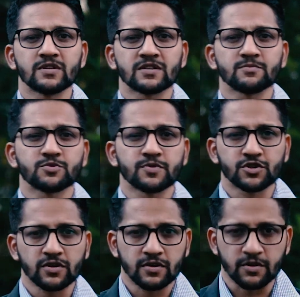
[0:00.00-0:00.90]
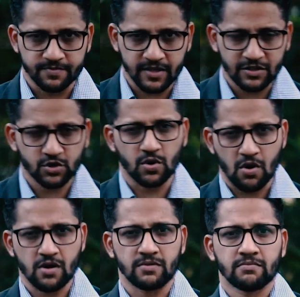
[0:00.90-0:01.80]
with some spiritual groups and so
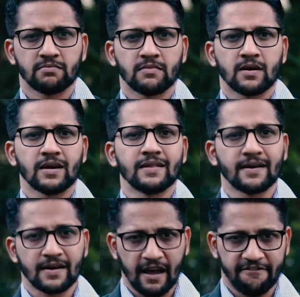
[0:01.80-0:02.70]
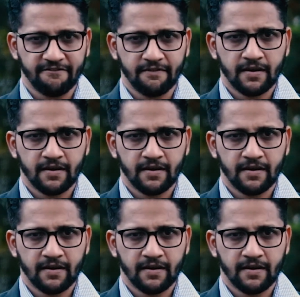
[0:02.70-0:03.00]
on in their life.